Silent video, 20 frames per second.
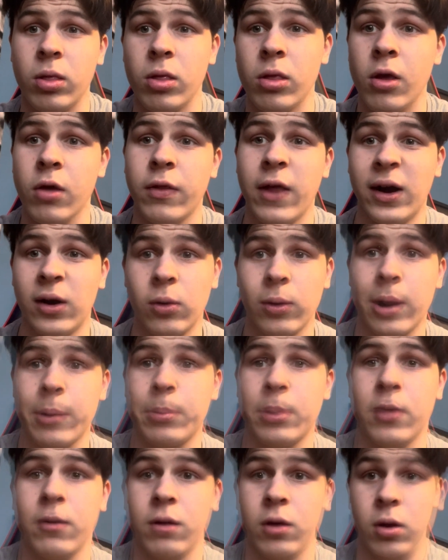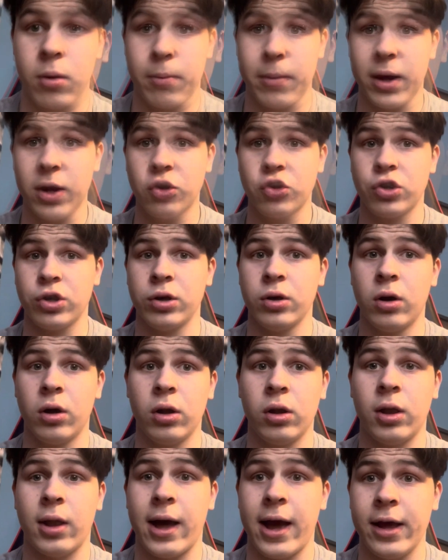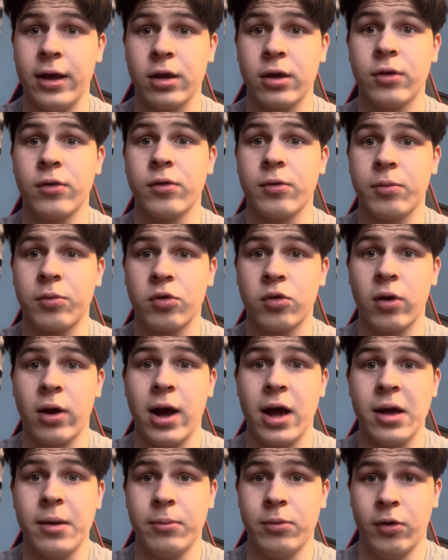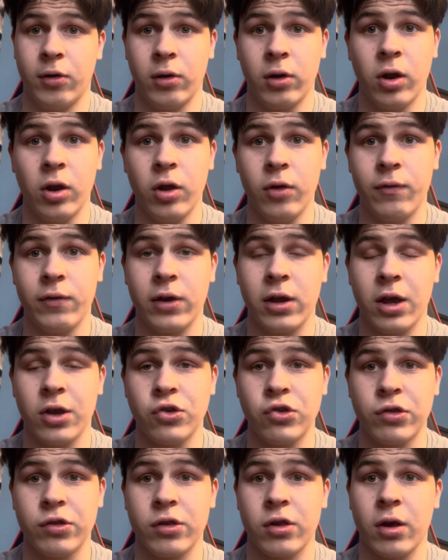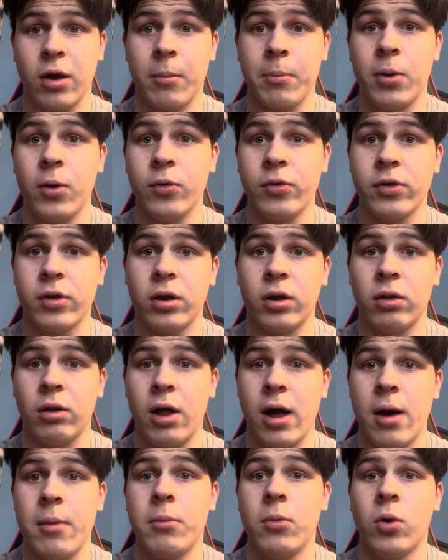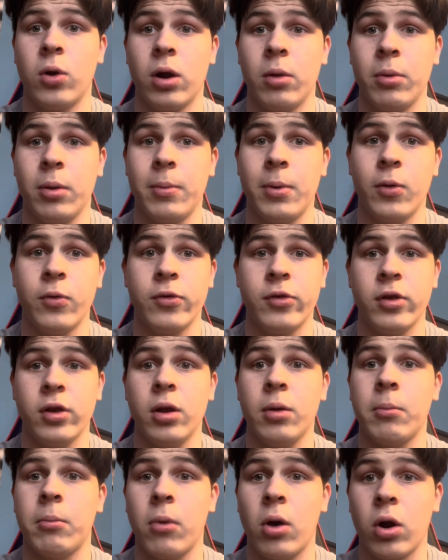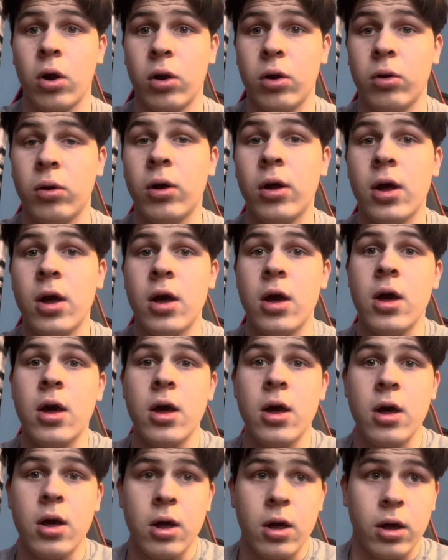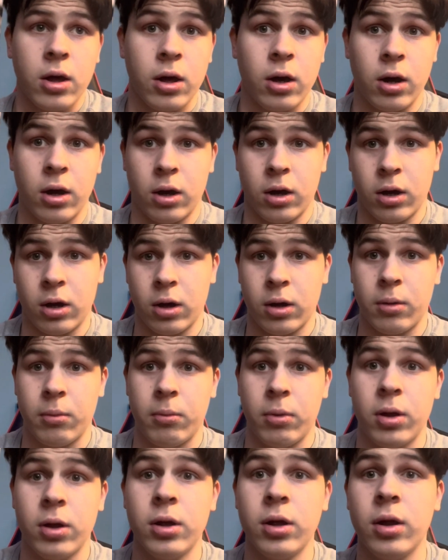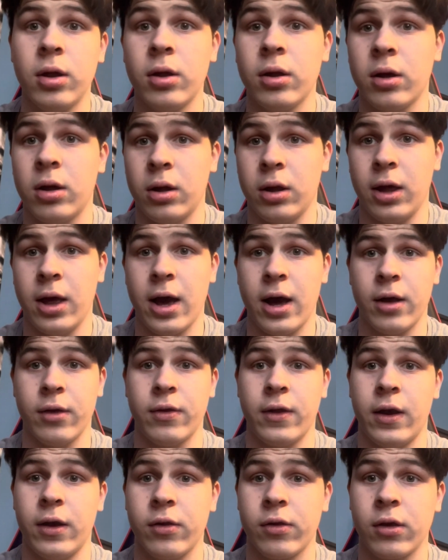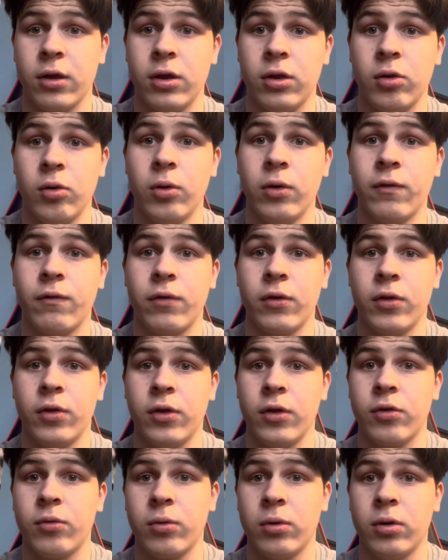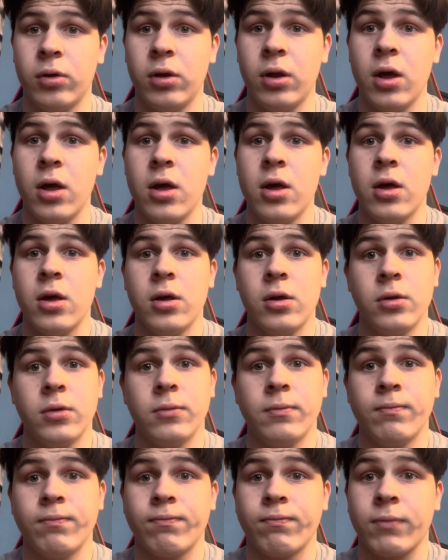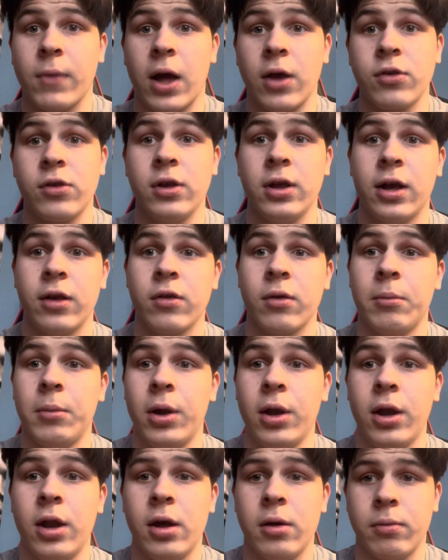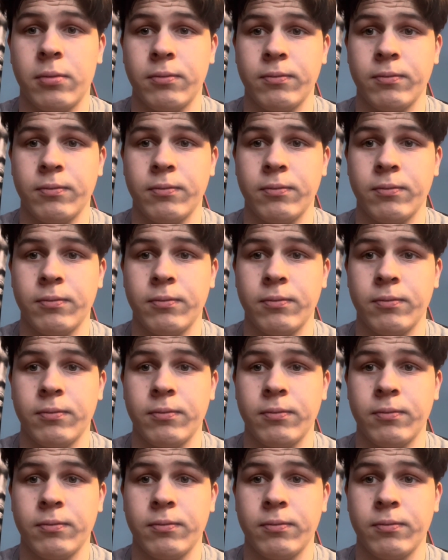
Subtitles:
that will wrap it up for the recap. Make sure y'all like and subscribe. Turn on notifications because I'm posting a lot more. I'll be posting tomorrow. Yeah, that is going to do it for this one. I'll see you guys on Monday.